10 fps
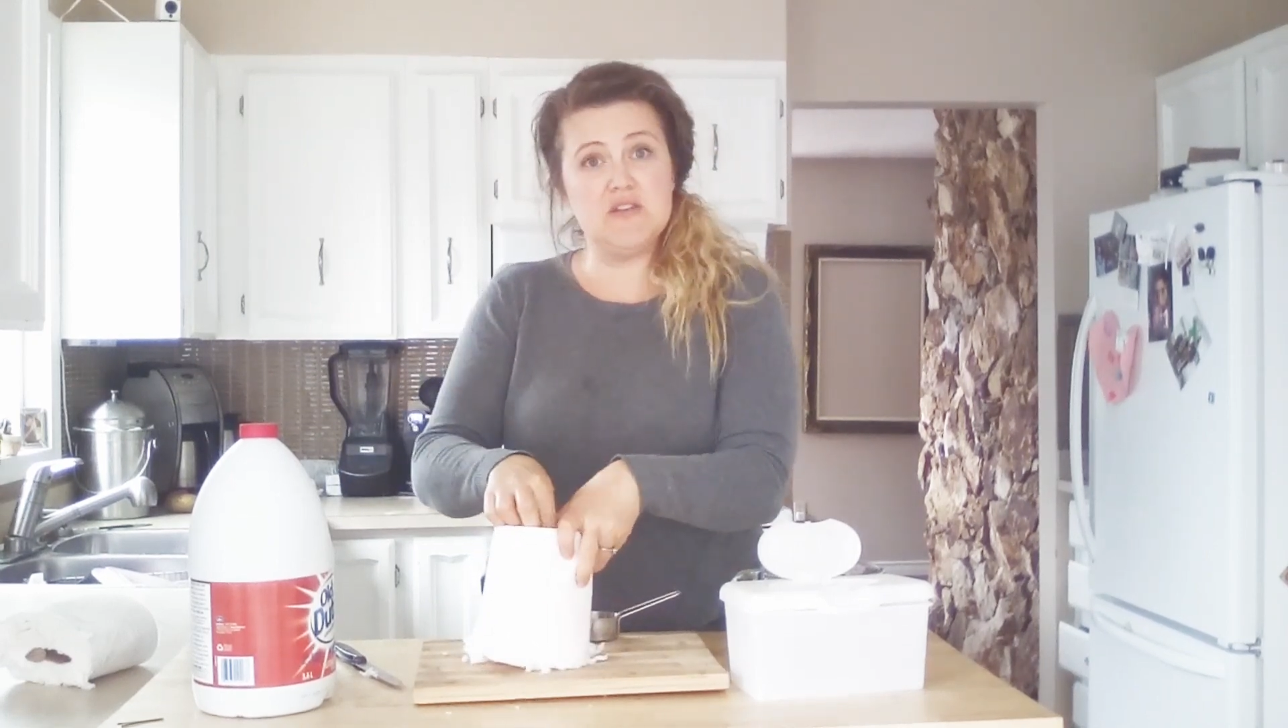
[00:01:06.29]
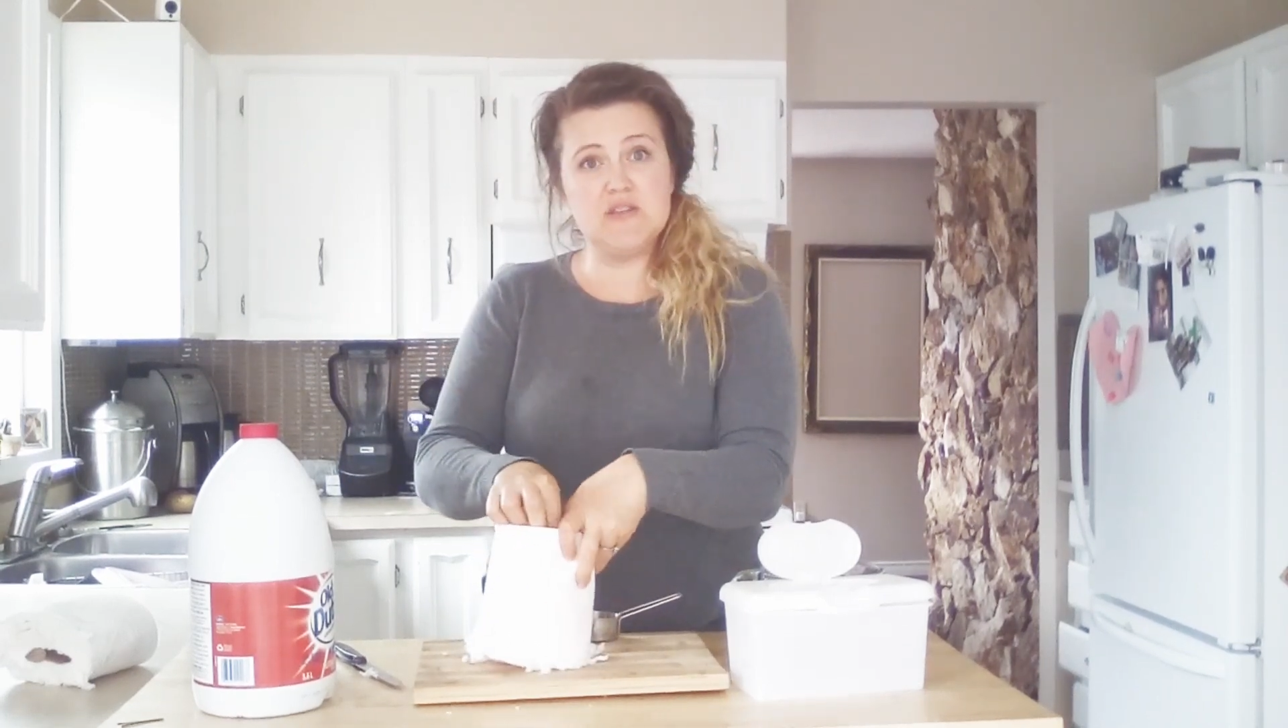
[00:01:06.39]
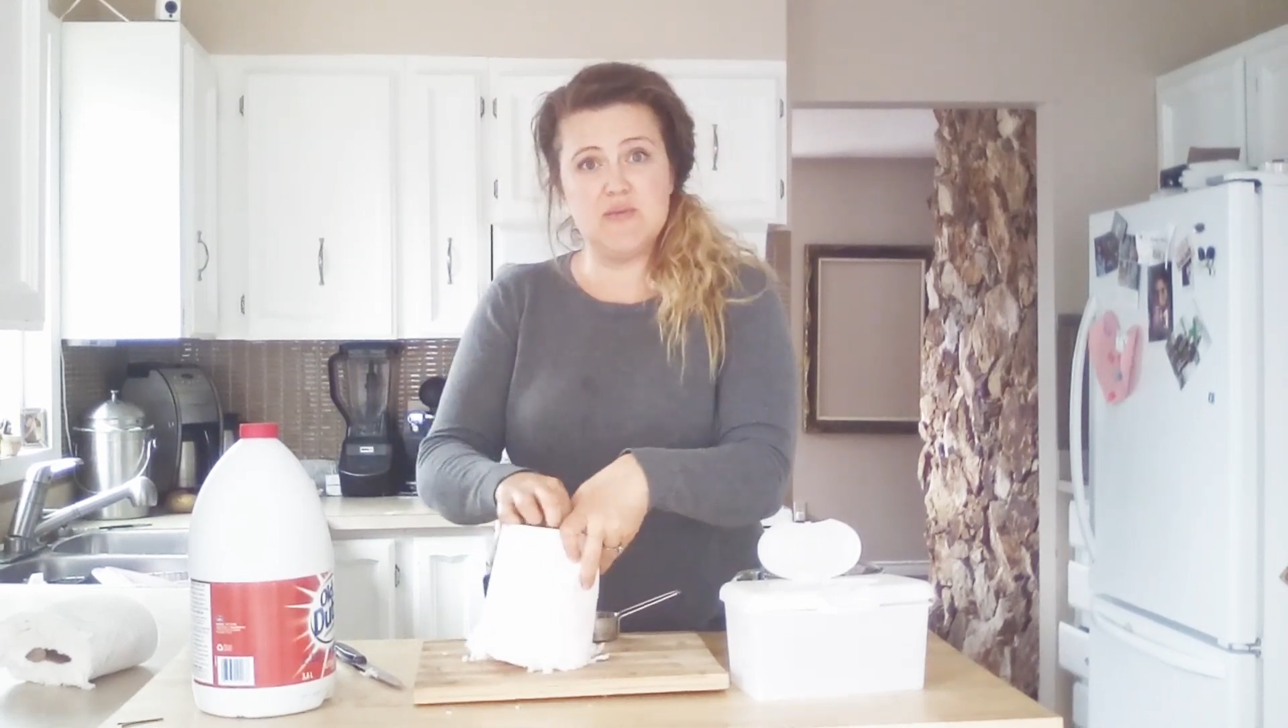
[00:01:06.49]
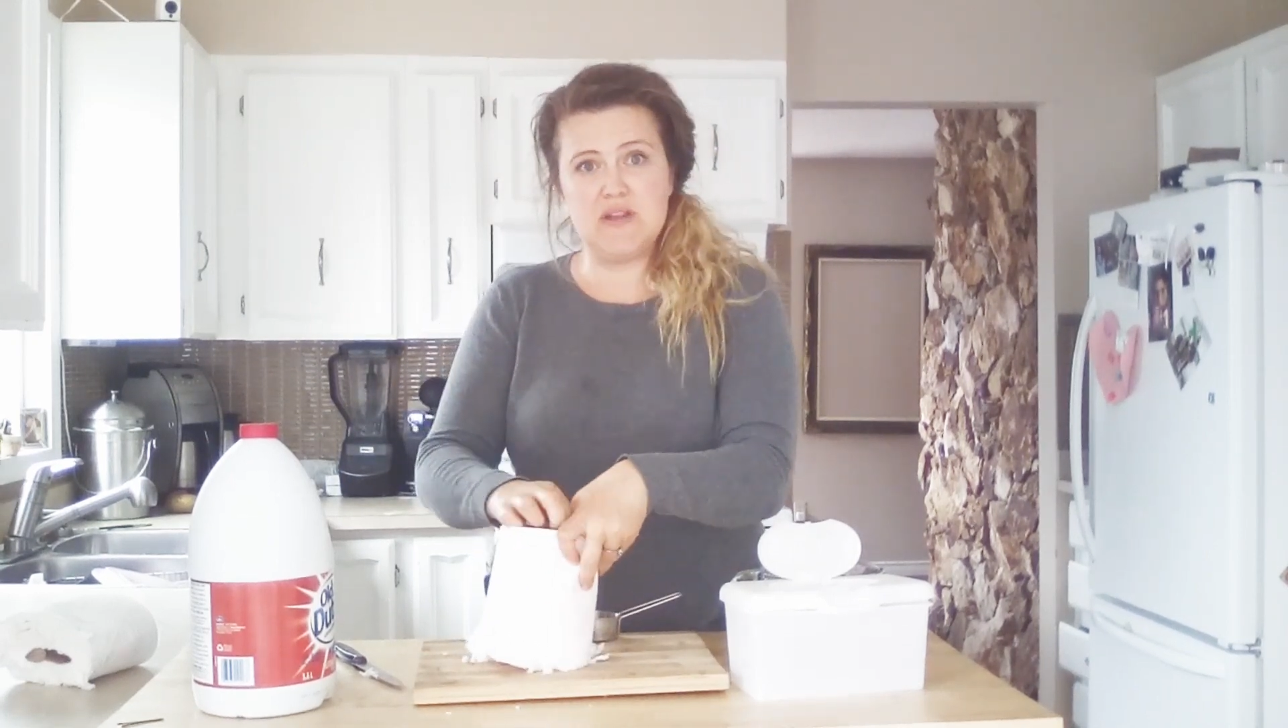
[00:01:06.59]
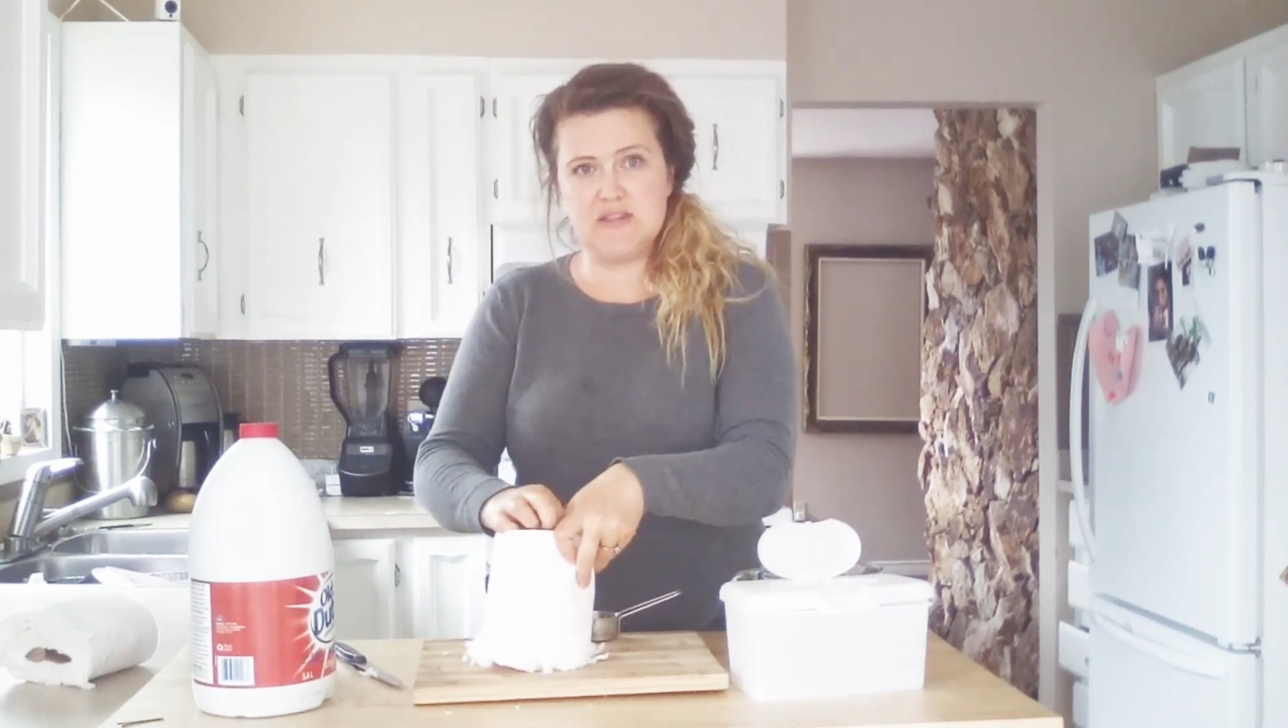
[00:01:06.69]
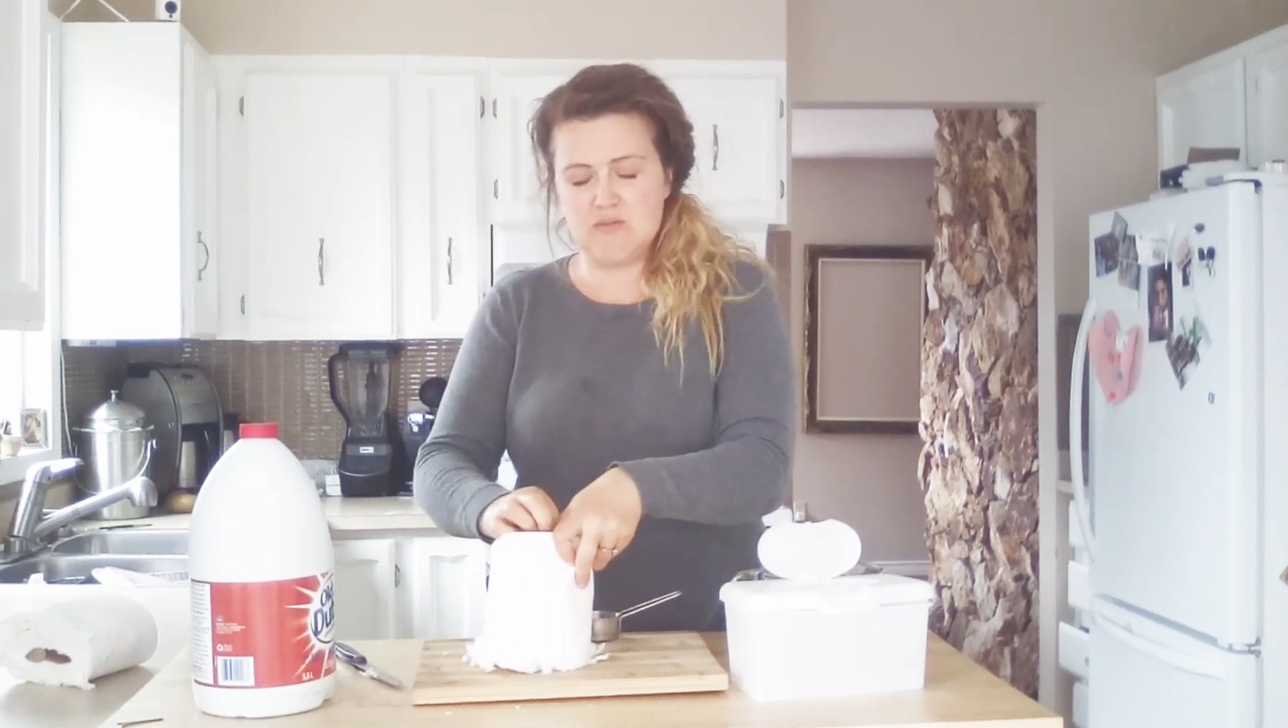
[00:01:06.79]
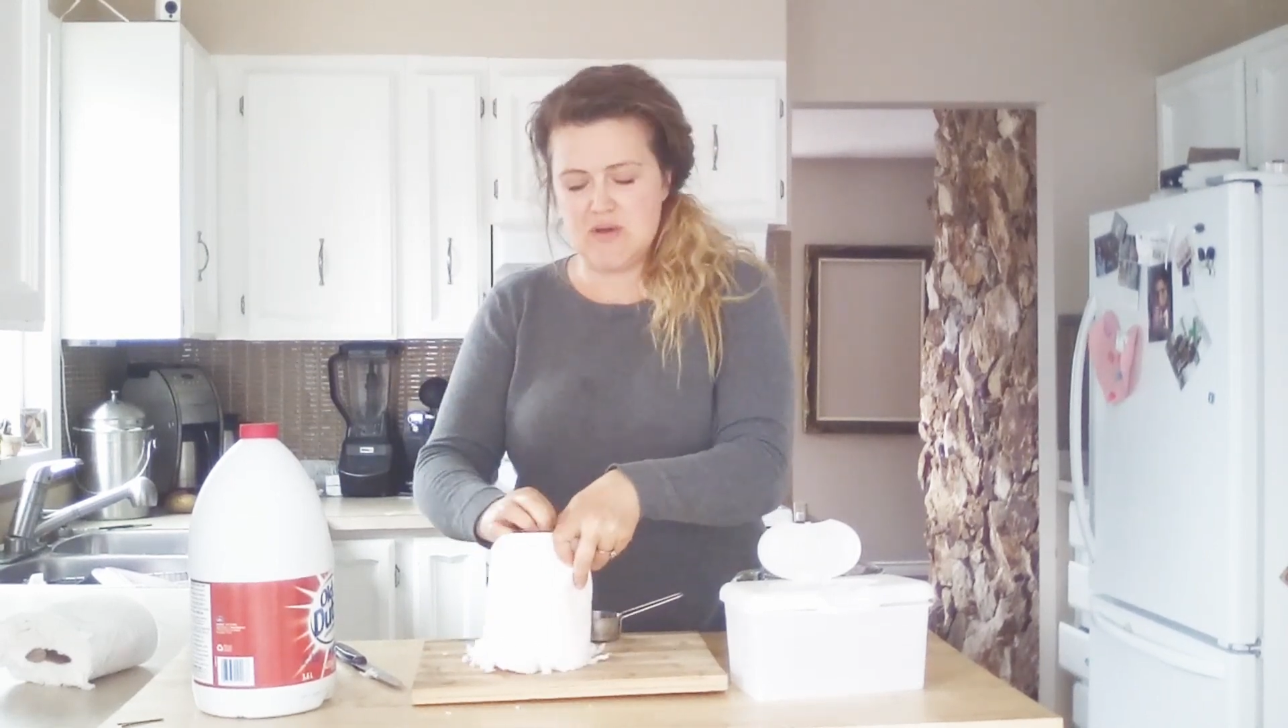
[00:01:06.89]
this when it's